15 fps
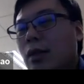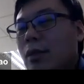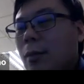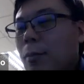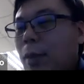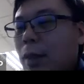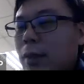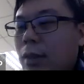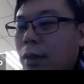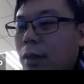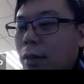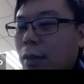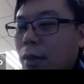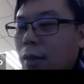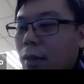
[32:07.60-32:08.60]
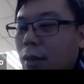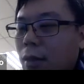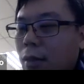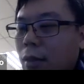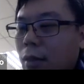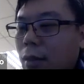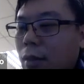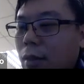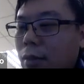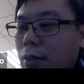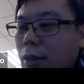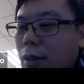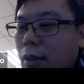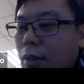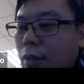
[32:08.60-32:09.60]
So basically,
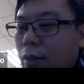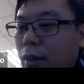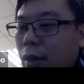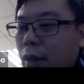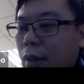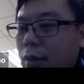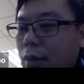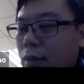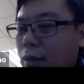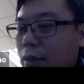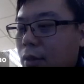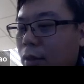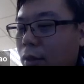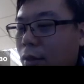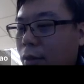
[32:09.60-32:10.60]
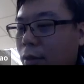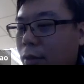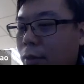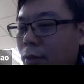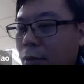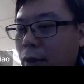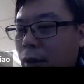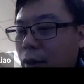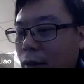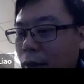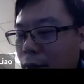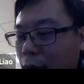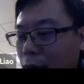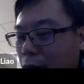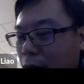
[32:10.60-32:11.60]
general case. So recall